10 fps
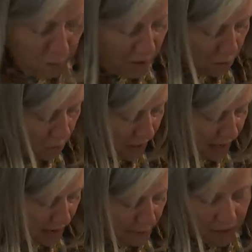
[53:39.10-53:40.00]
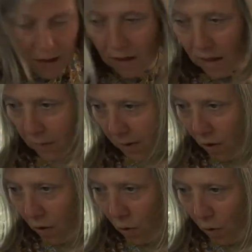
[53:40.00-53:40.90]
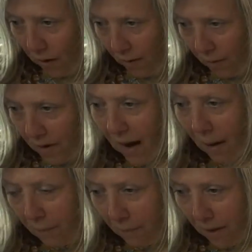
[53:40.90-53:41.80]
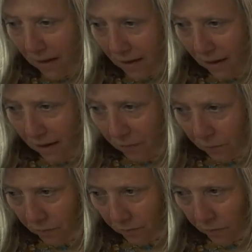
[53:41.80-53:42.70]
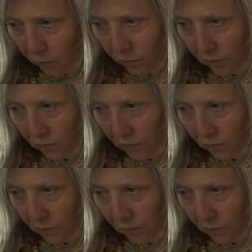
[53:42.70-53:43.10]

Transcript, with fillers: We call it lemon curd, but you call it, yeah, butter. Mm.